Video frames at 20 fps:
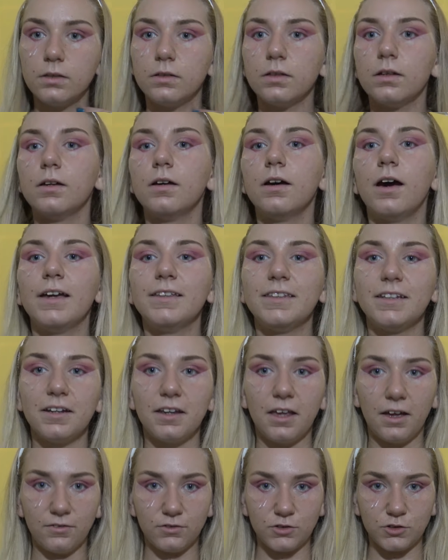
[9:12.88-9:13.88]
I didn't
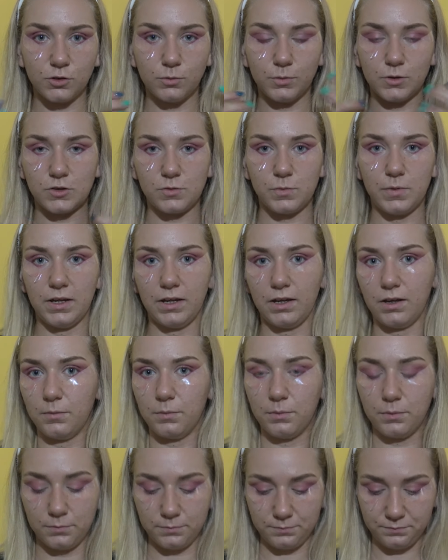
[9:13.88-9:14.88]
have so much makeup
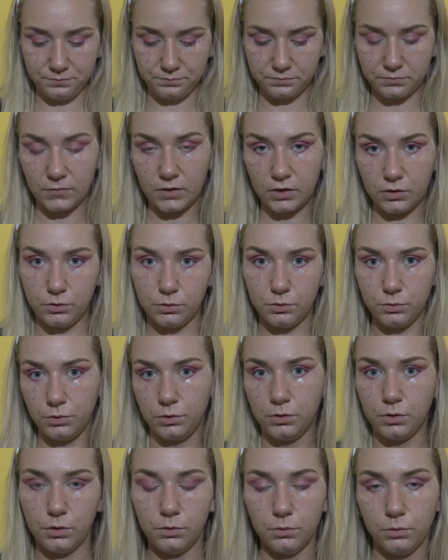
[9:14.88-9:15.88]
to, you
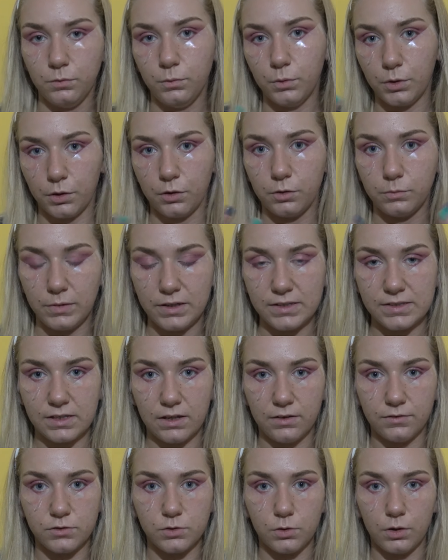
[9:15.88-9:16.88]
know, work on
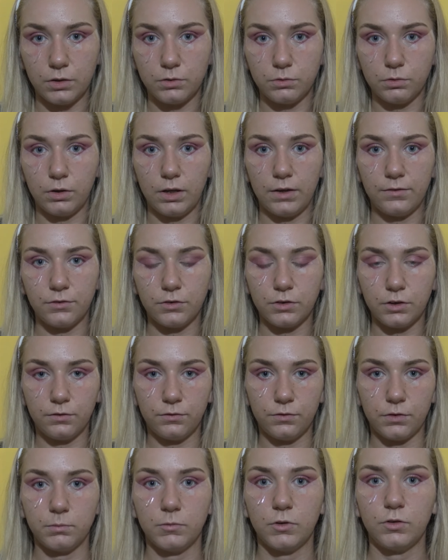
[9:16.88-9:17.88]
myself. So I took everything
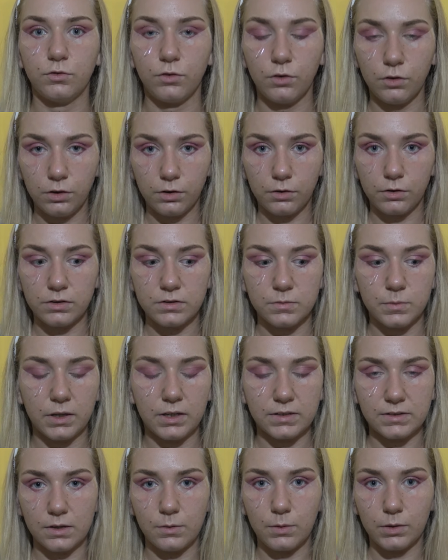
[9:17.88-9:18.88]
from the druggeries,
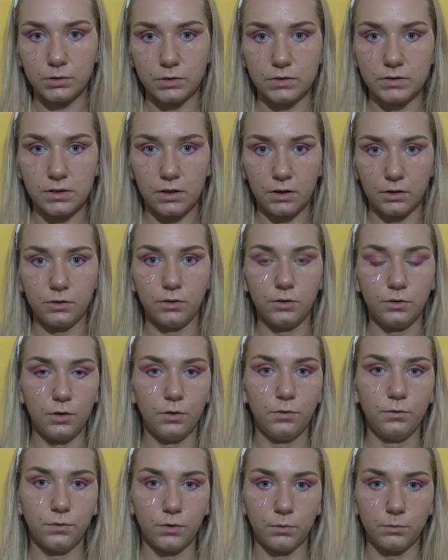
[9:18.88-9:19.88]
because I want to start, you
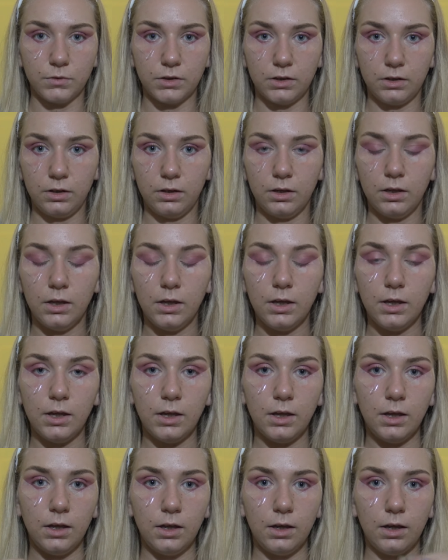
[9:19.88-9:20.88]
know, from the
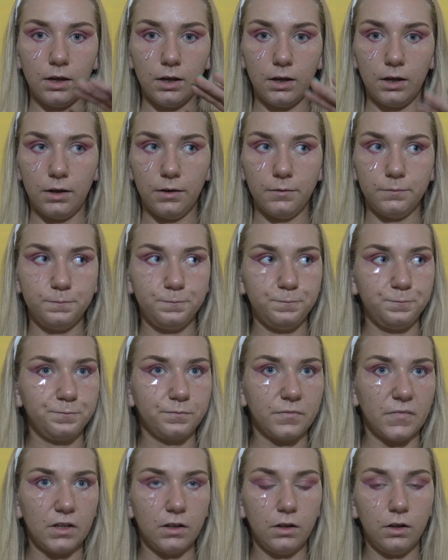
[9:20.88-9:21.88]

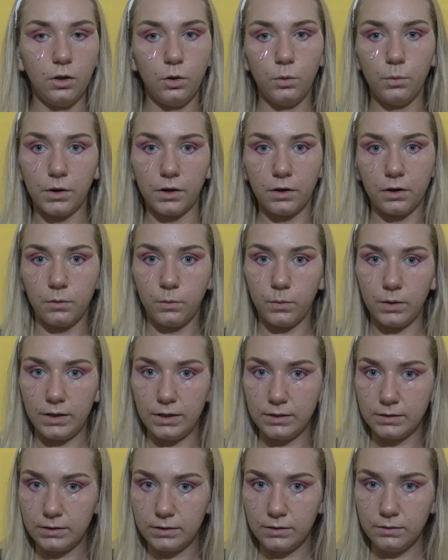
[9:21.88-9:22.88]
lower
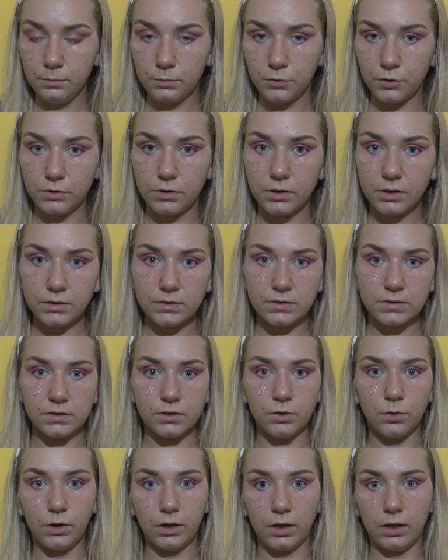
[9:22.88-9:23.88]
quality products,
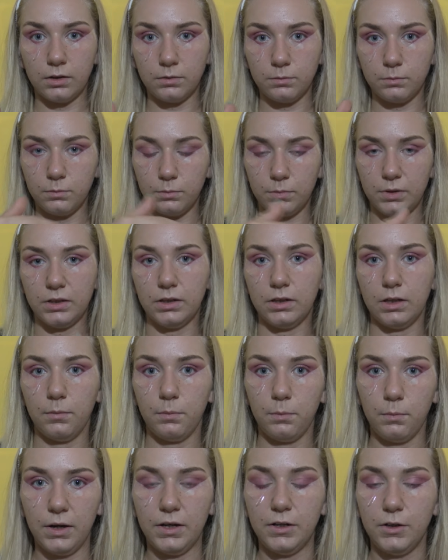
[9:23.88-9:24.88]
so I can build up
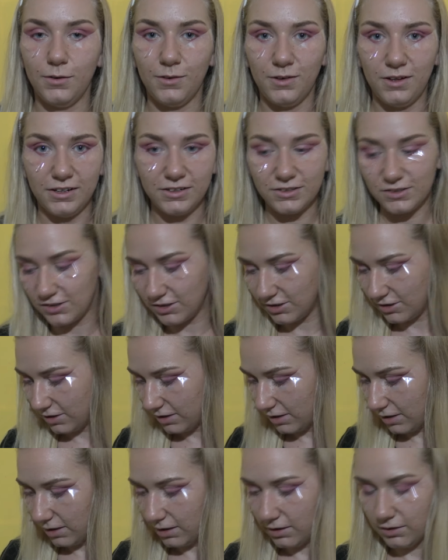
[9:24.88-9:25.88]
my knowledge
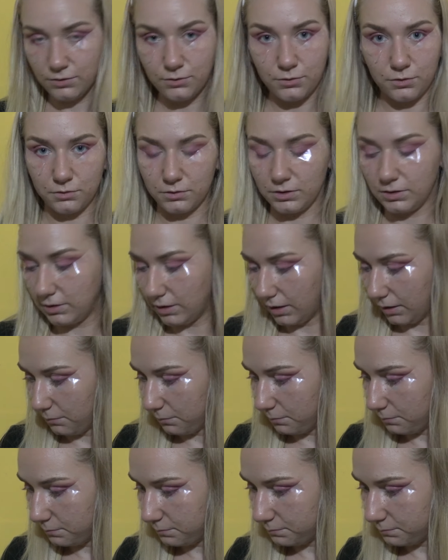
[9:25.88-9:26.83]
through the time.